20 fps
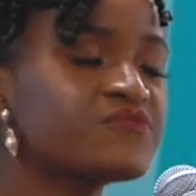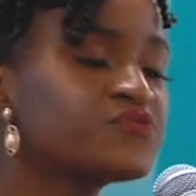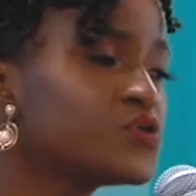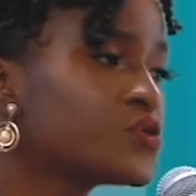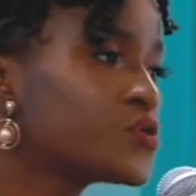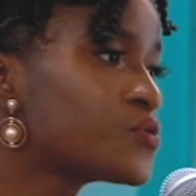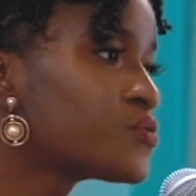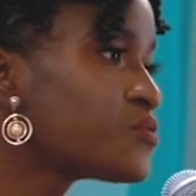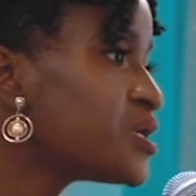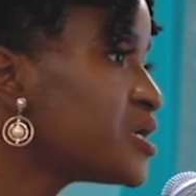
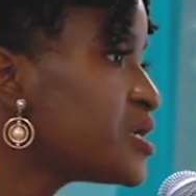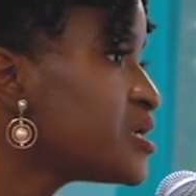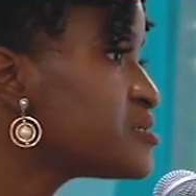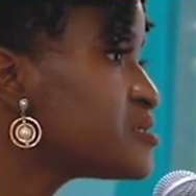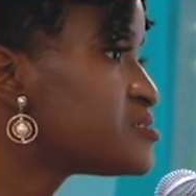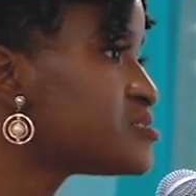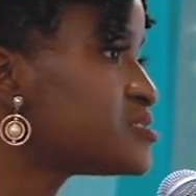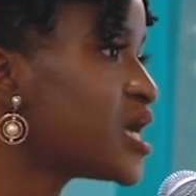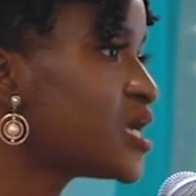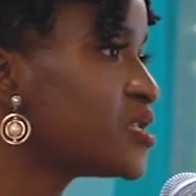degrees,
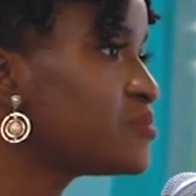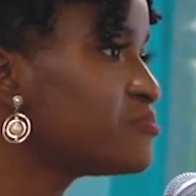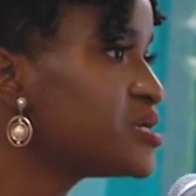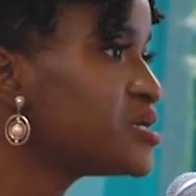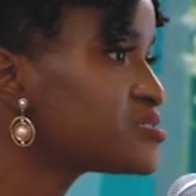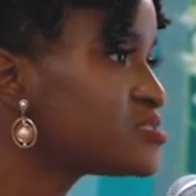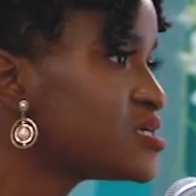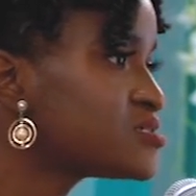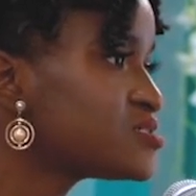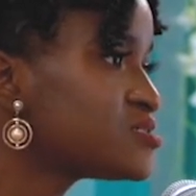10
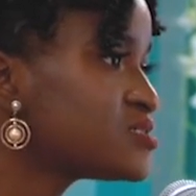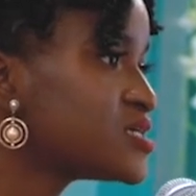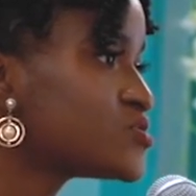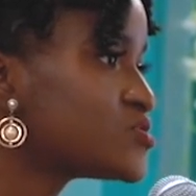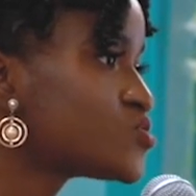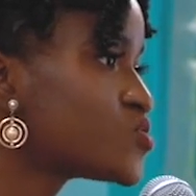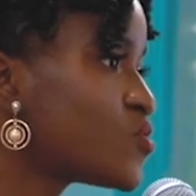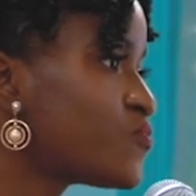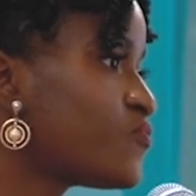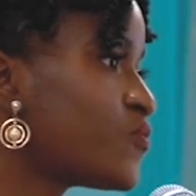businesses, and
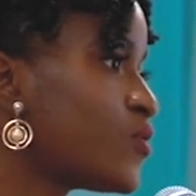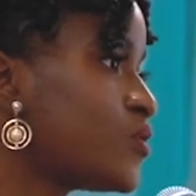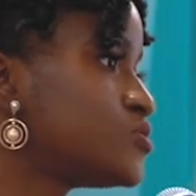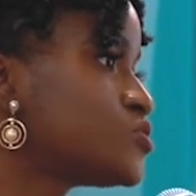so forth.